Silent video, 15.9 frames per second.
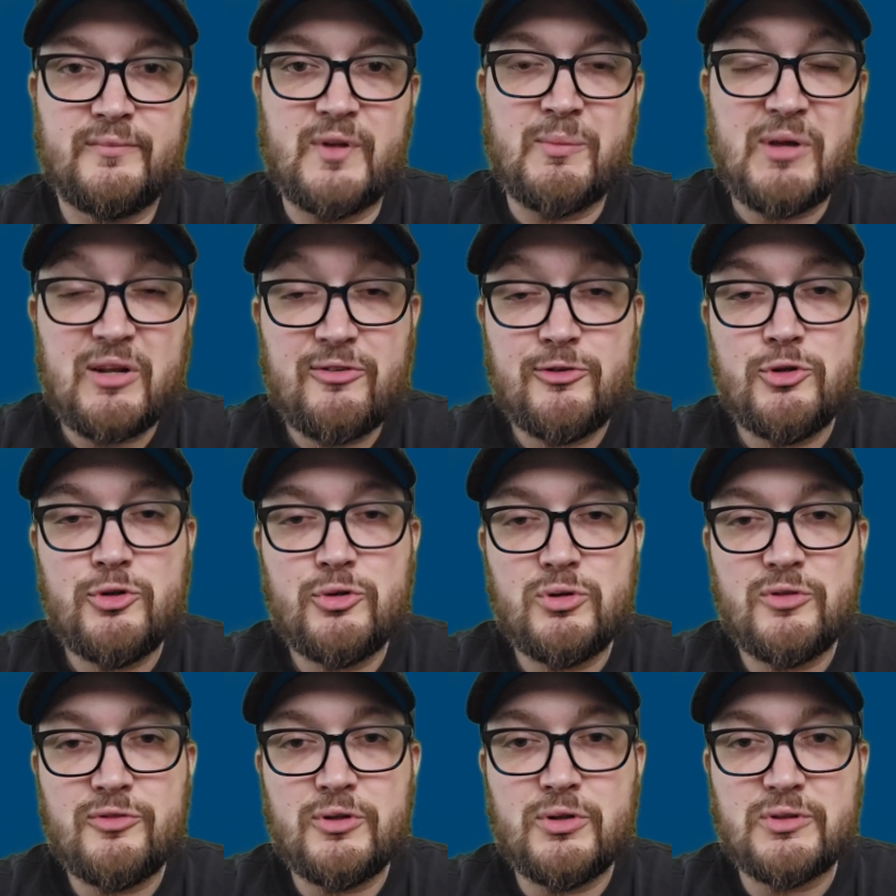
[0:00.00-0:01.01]
I met a few
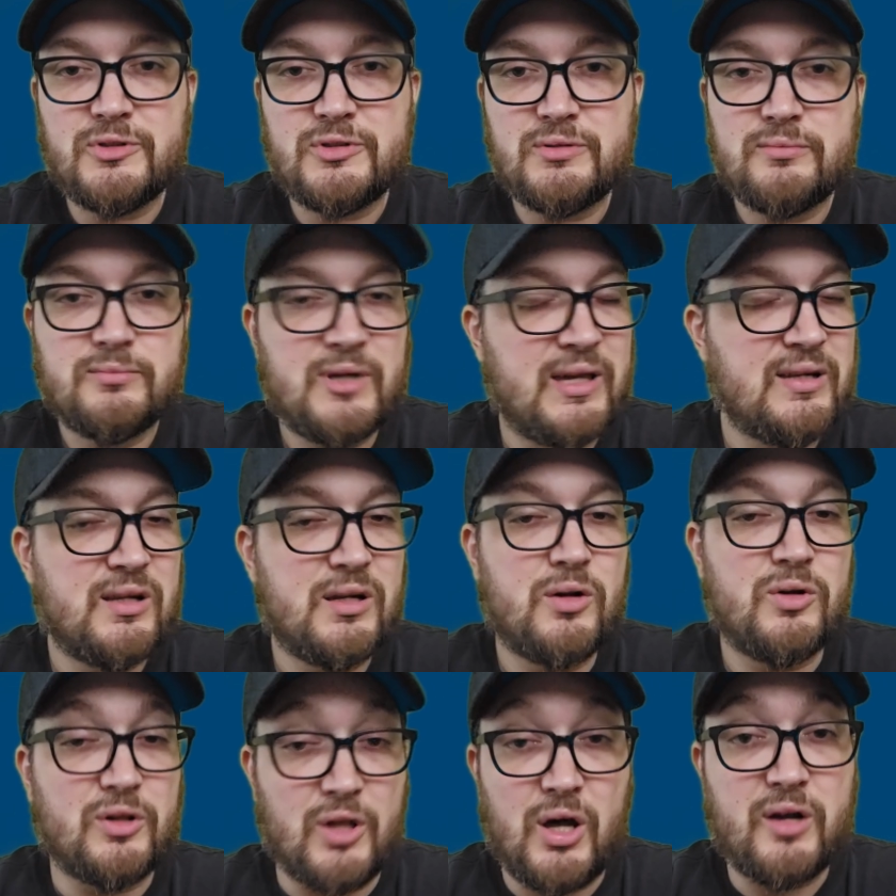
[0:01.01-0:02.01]
cool folks, handed
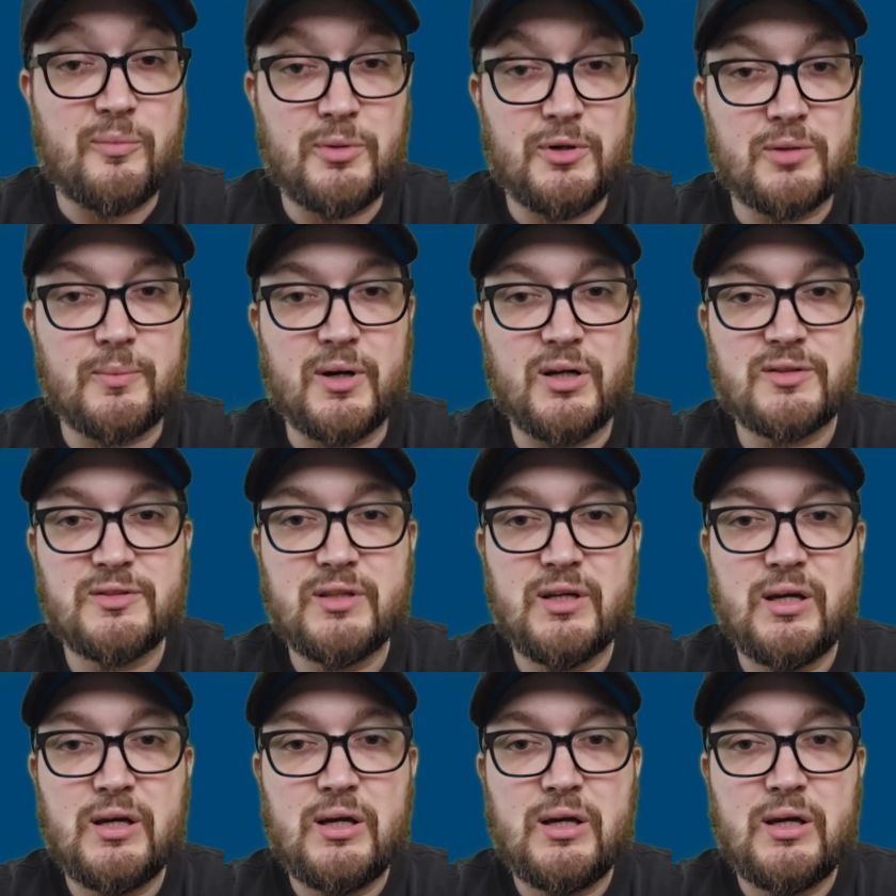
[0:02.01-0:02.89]
out a lot of bookmarks,